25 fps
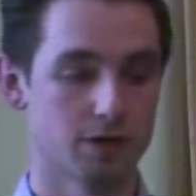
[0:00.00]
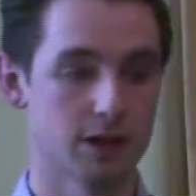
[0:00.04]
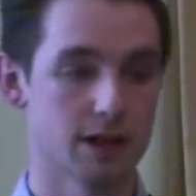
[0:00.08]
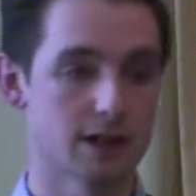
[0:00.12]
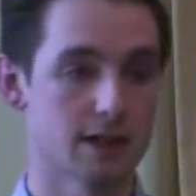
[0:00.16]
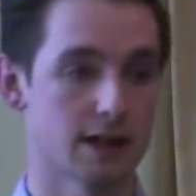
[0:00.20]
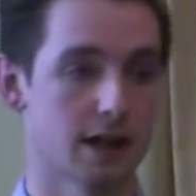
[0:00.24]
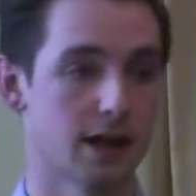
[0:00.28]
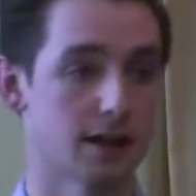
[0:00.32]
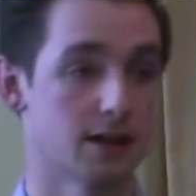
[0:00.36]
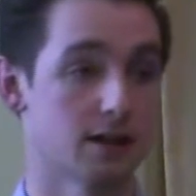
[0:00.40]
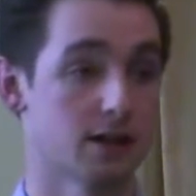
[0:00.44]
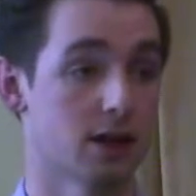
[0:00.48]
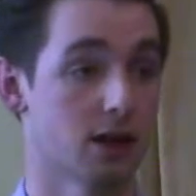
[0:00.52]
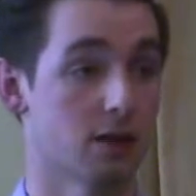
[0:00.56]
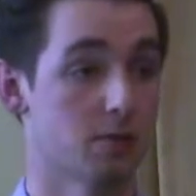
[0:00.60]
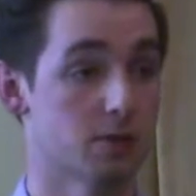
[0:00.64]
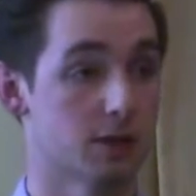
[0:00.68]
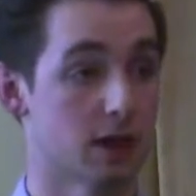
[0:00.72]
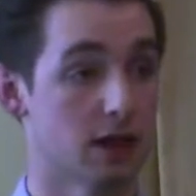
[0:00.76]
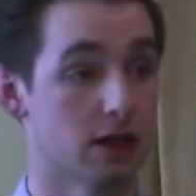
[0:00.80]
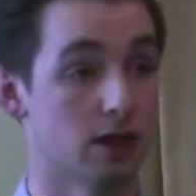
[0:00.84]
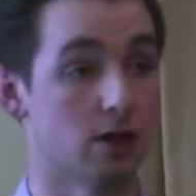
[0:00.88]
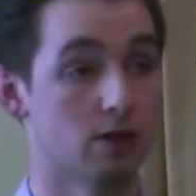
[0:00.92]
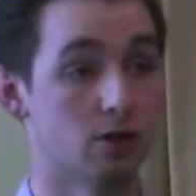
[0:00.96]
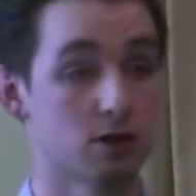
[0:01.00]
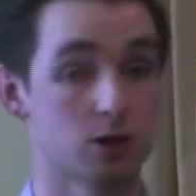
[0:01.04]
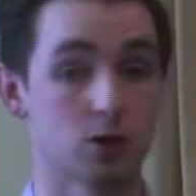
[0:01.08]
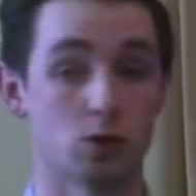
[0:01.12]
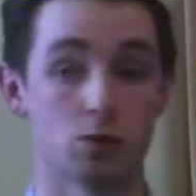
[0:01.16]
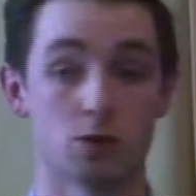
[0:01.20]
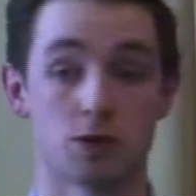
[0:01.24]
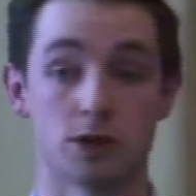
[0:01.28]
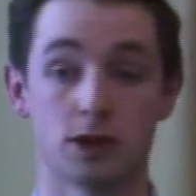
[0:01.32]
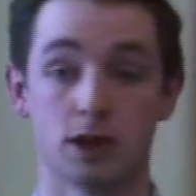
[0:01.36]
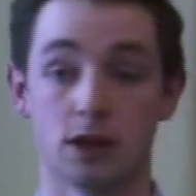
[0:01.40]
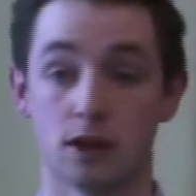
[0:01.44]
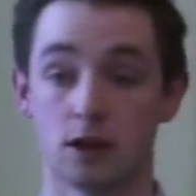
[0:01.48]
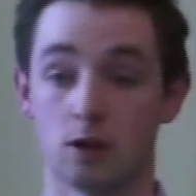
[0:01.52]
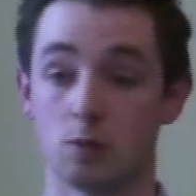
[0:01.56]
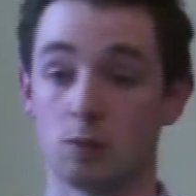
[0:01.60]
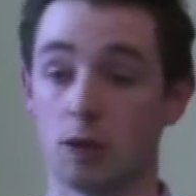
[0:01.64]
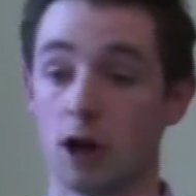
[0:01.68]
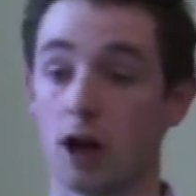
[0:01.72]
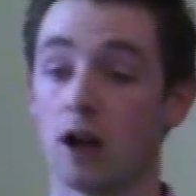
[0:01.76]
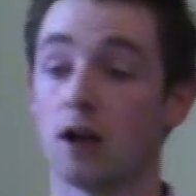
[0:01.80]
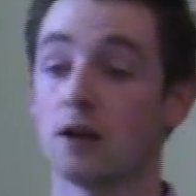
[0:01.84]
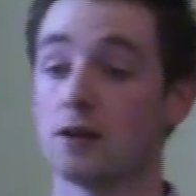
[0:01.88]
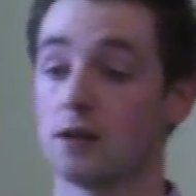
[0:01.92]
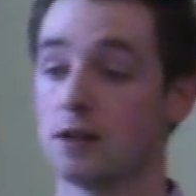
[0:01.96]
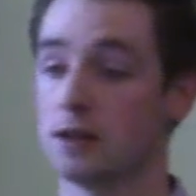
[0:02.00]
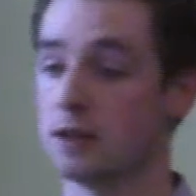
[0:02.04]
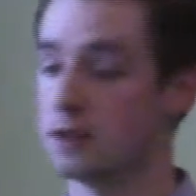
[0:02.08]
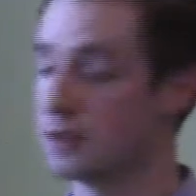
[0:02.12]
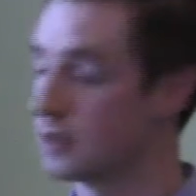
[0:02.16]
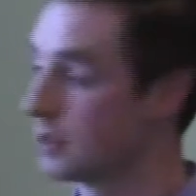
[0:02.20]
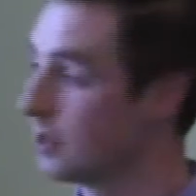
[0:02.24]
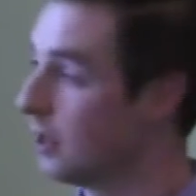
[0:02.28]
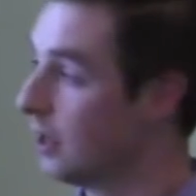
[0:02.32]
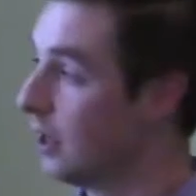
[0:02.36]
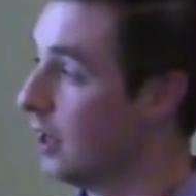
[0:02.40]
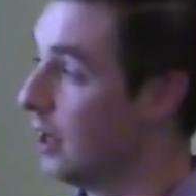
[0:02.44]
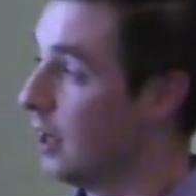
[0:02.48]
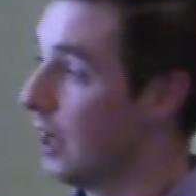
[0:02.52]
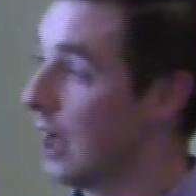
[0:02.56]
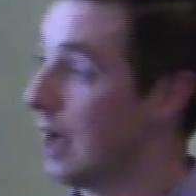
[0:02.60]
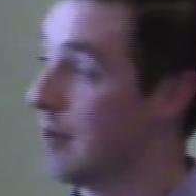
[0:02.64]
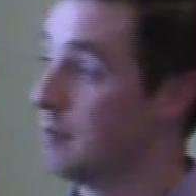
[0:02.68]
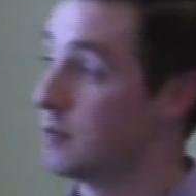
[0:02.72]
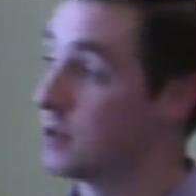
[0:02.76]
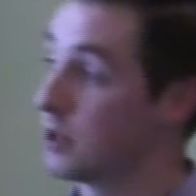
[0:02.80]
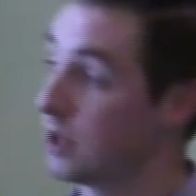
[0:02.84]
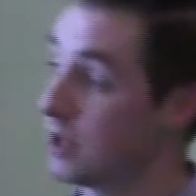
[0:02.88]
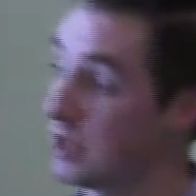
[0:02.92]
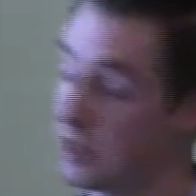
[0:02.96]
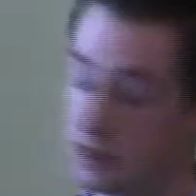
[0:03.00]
these landscapes and their associated polities. So